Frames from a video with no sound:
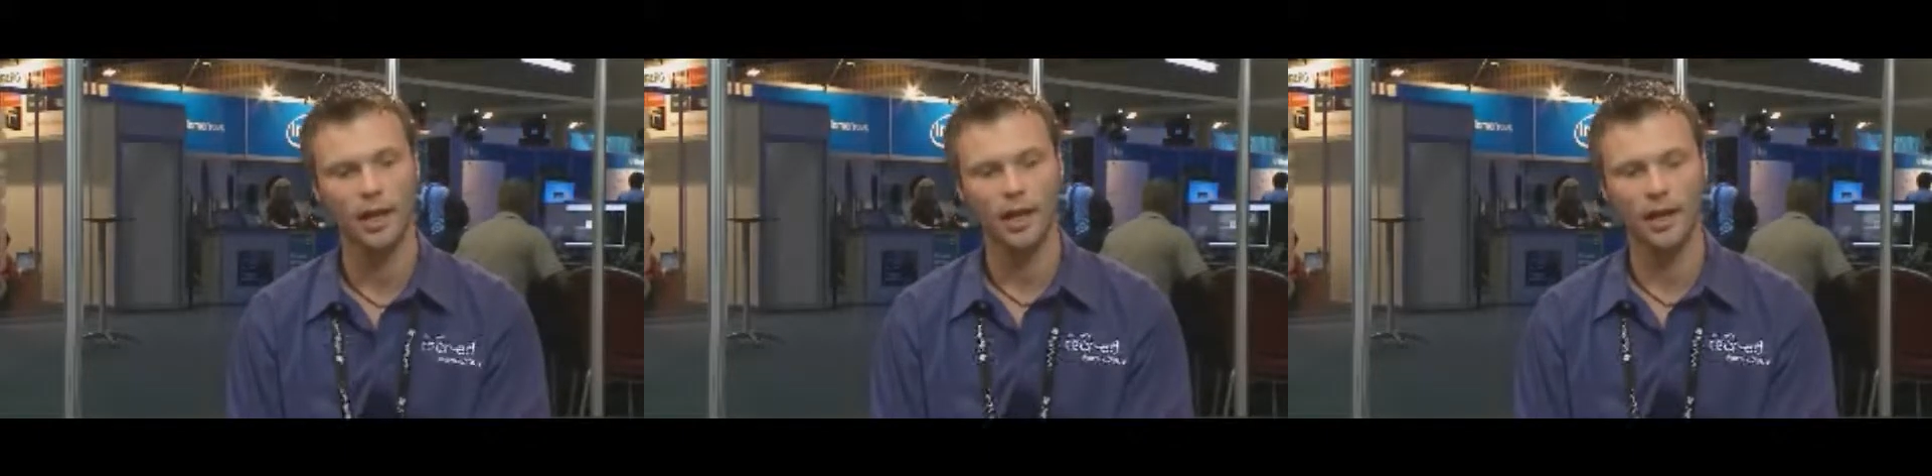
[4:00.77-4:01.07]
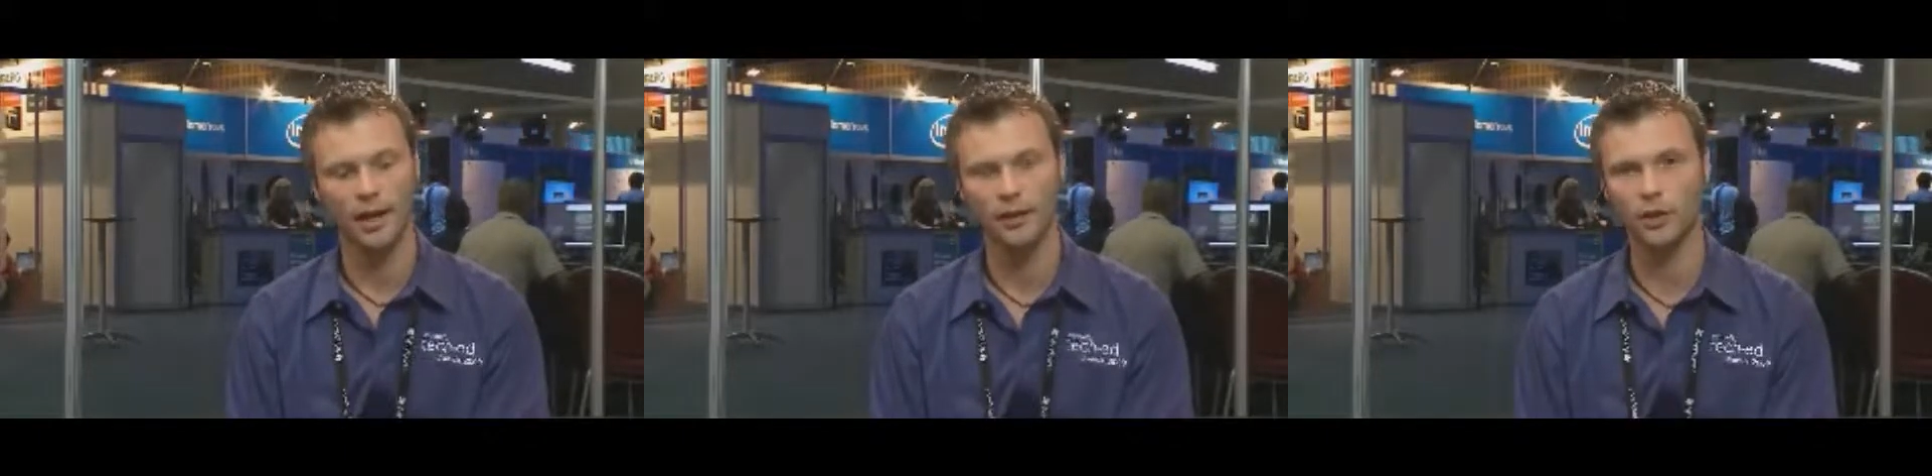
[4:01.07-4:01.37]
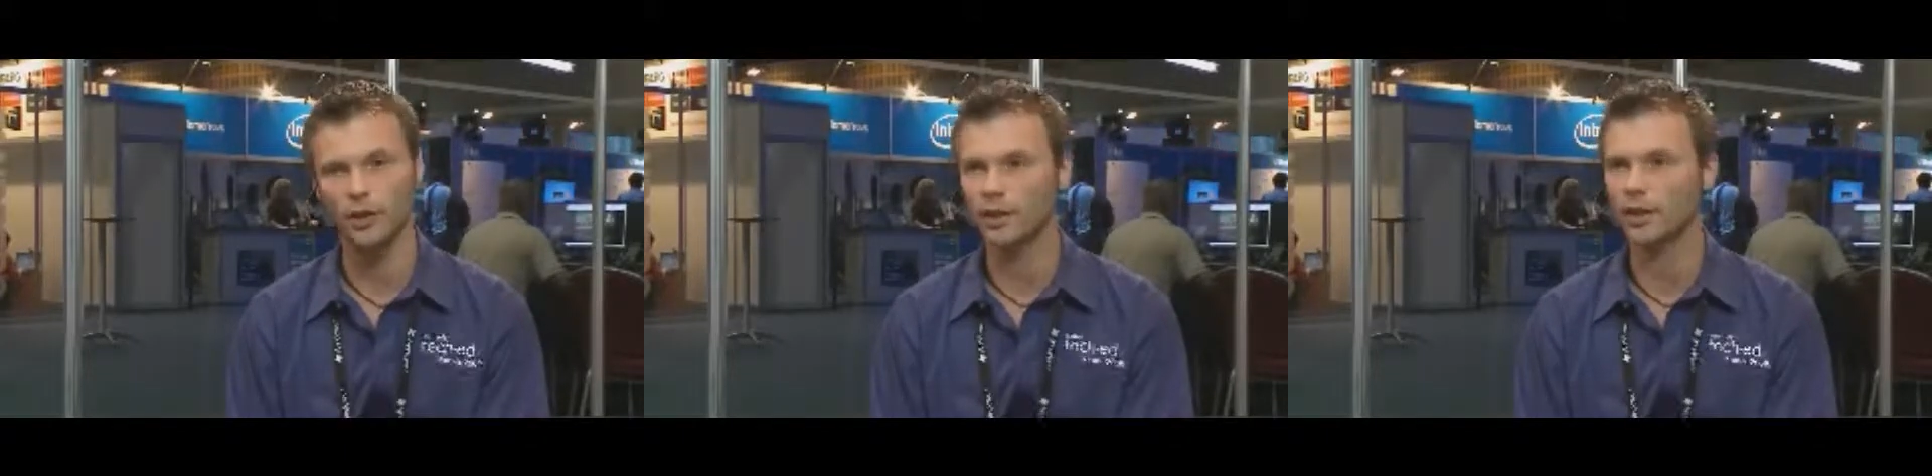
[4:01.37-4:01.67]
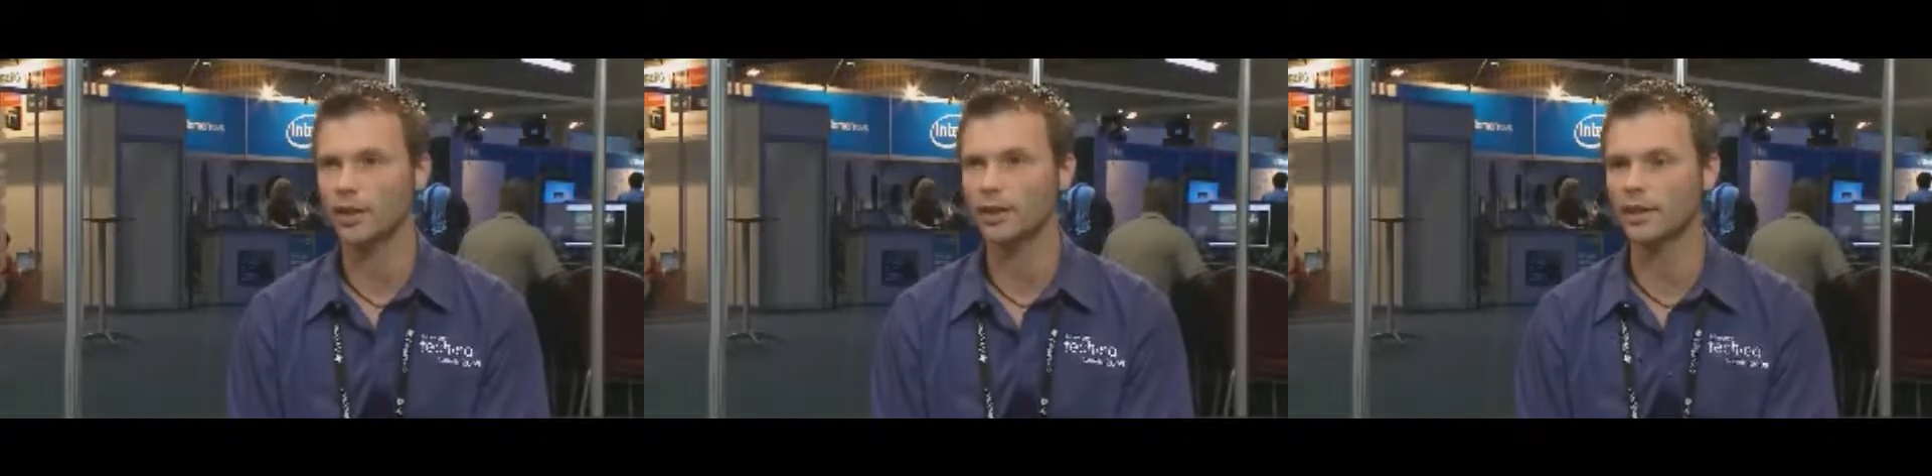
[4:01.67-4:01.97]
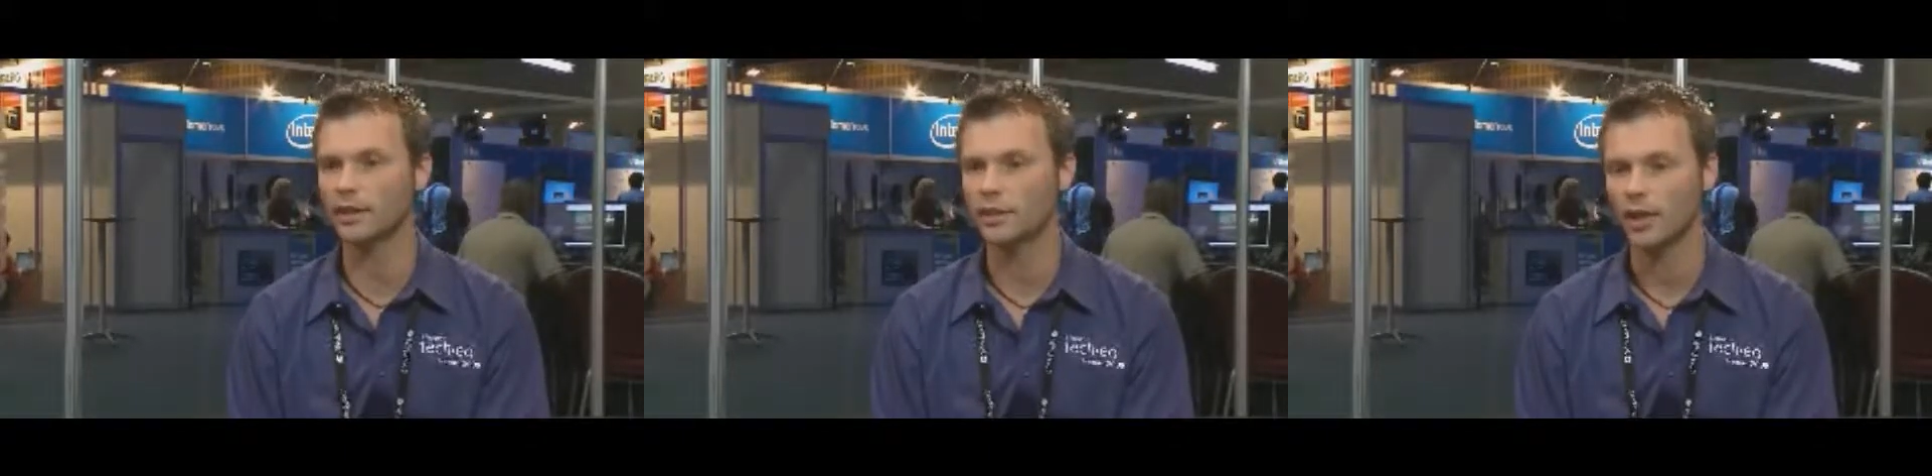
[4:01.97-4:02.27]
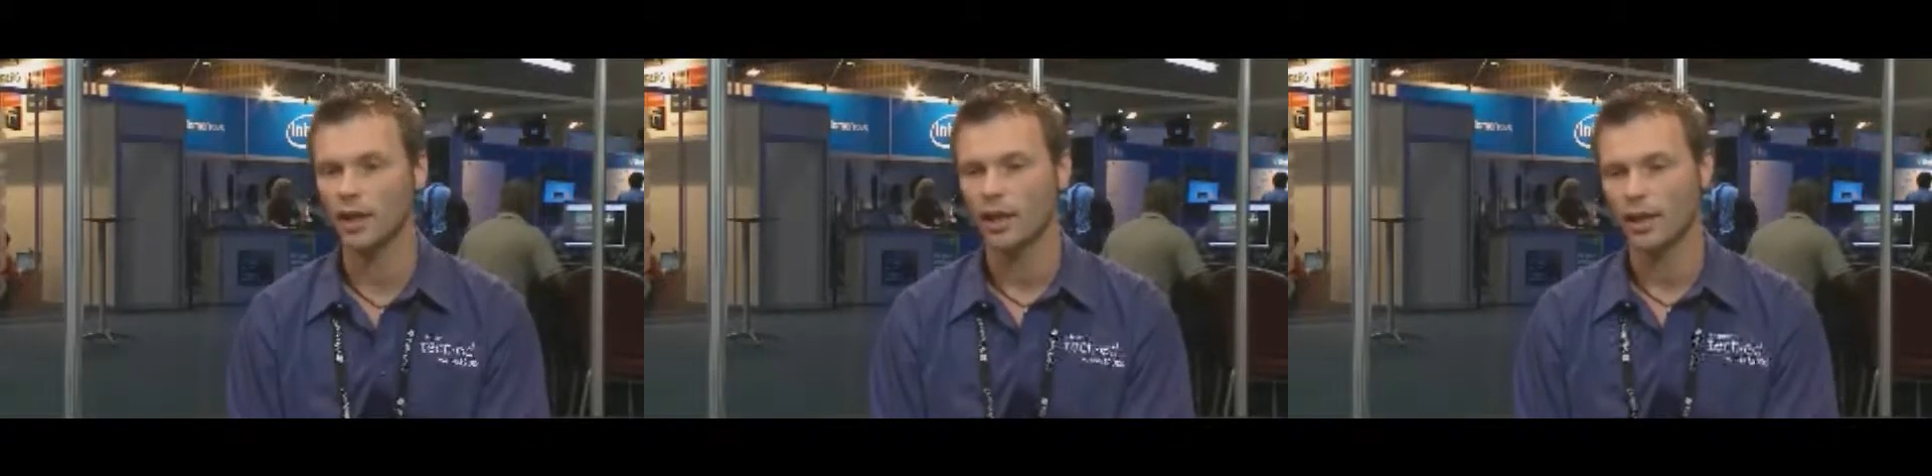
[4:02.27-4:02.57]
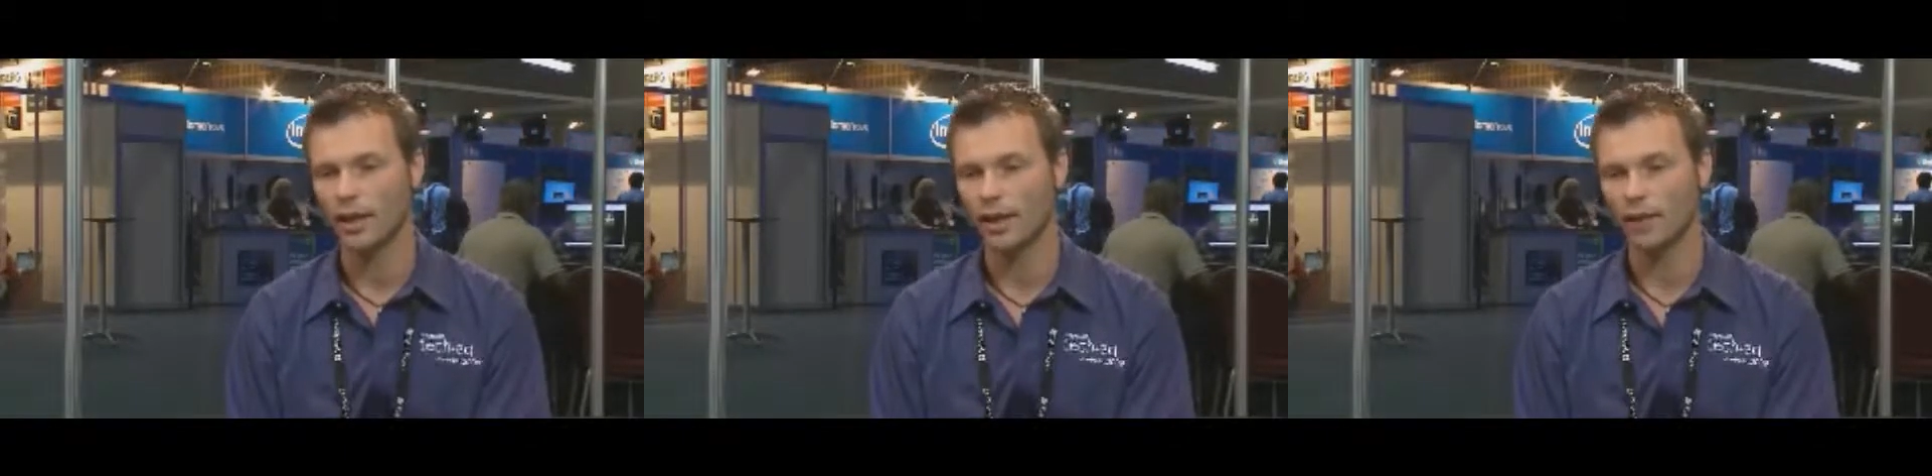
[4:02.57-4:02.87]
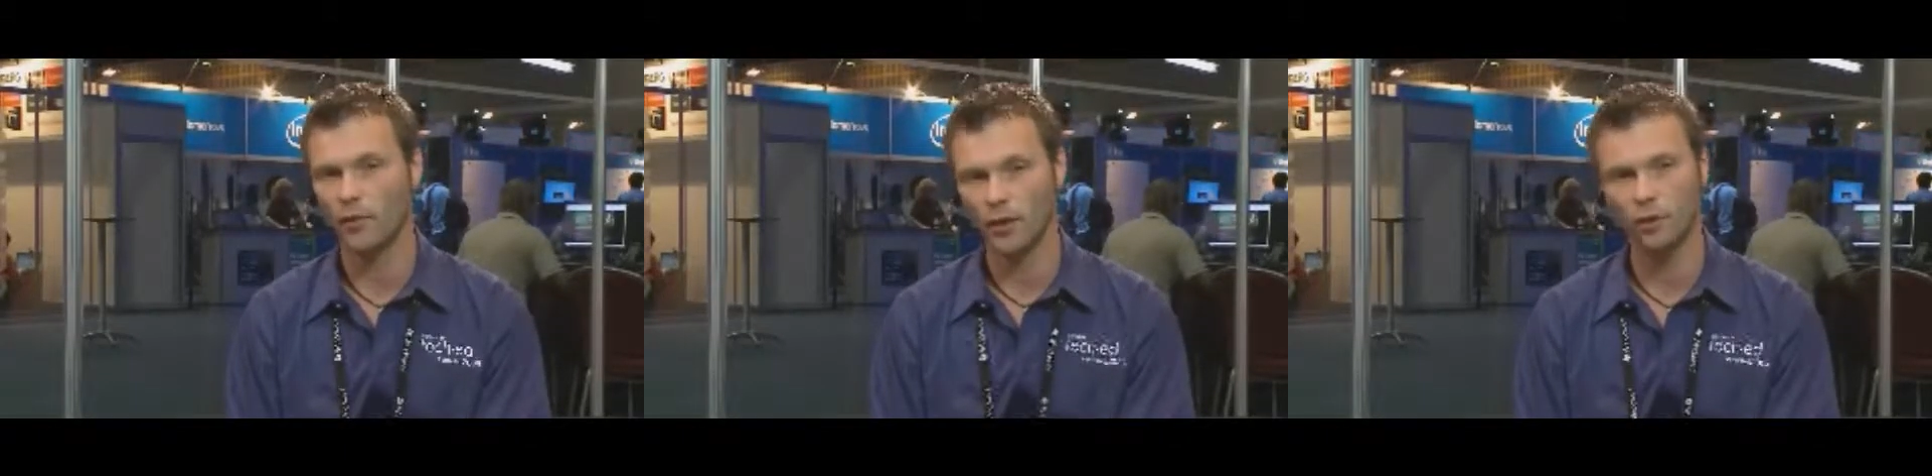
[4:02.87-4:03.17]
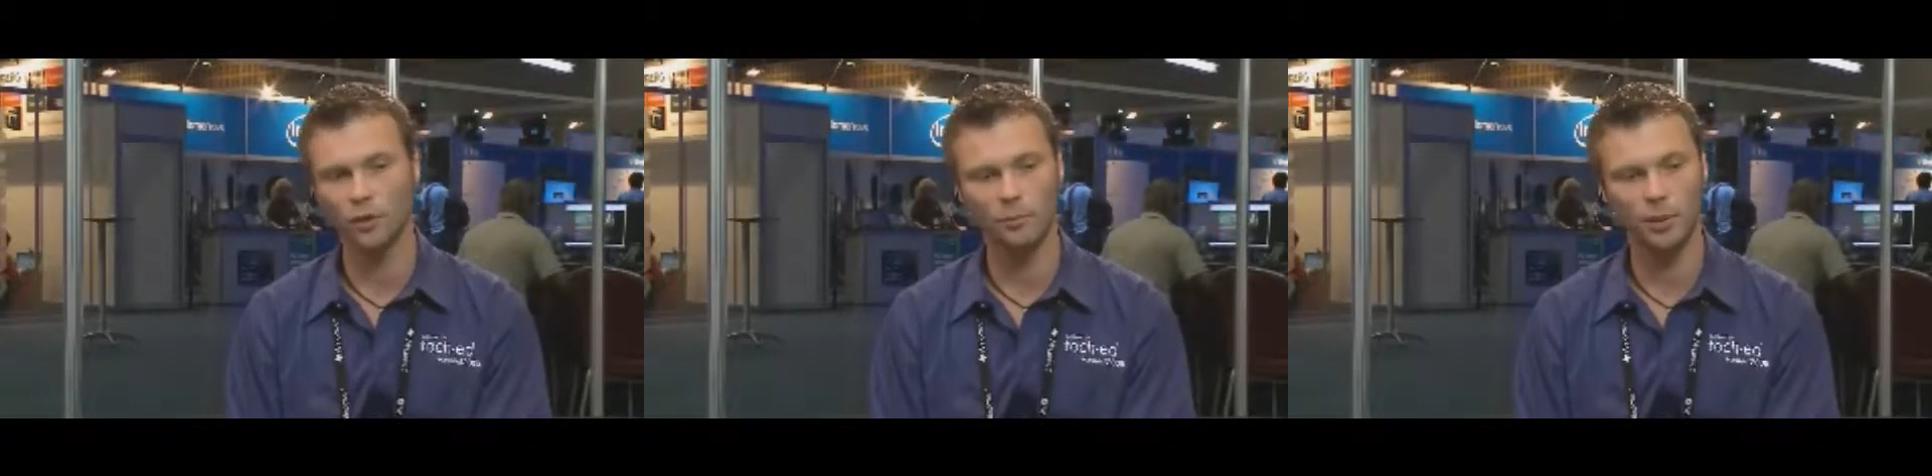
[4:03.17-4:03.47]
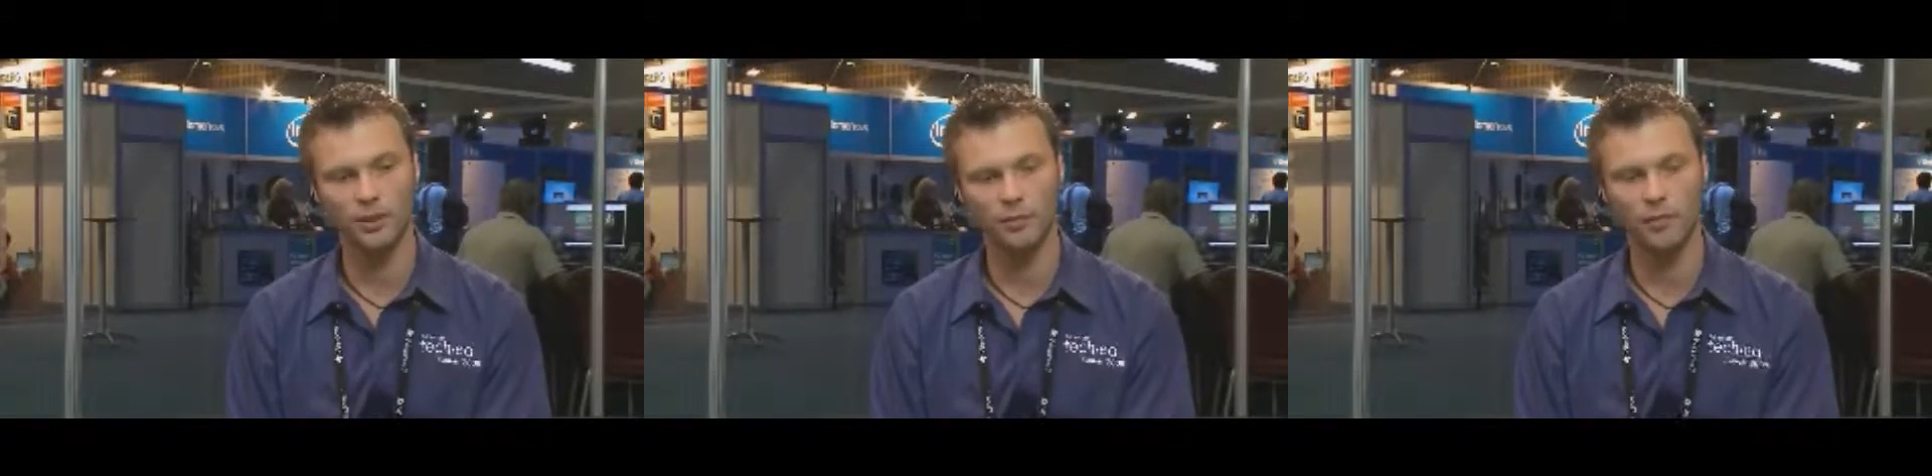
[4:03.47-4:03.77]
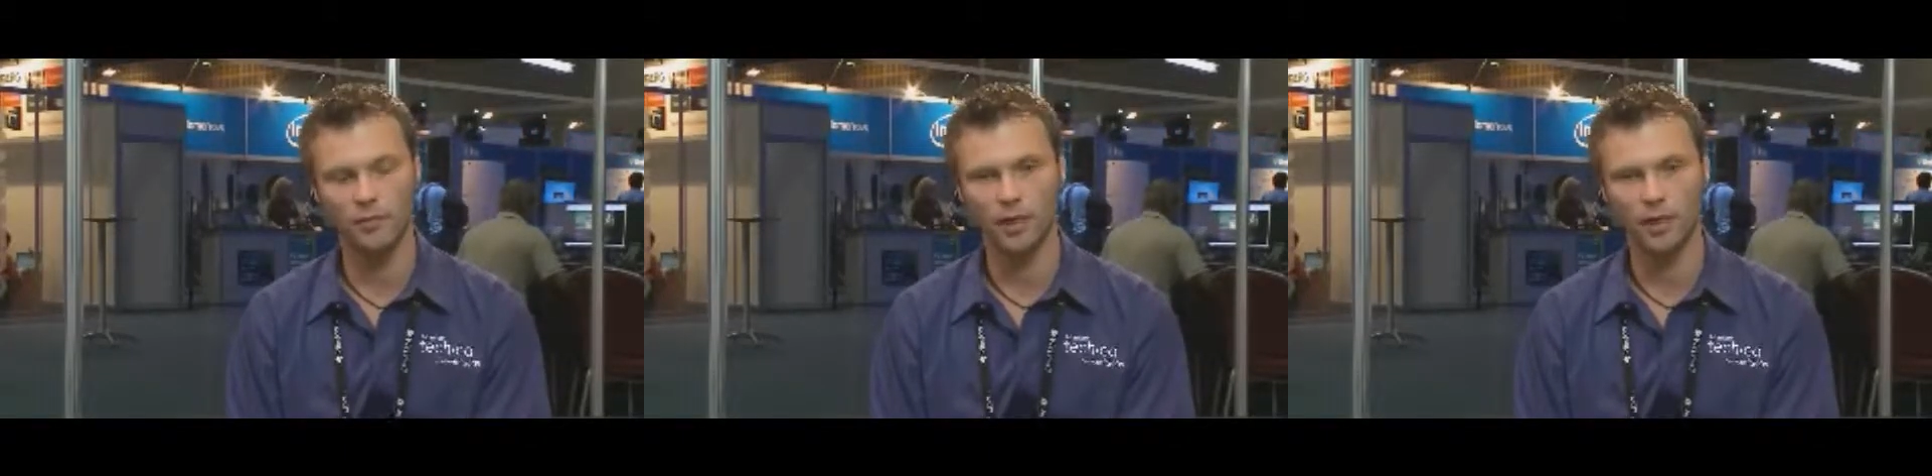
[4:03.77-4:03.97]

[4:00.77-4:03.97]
The other thing is, a very good piece of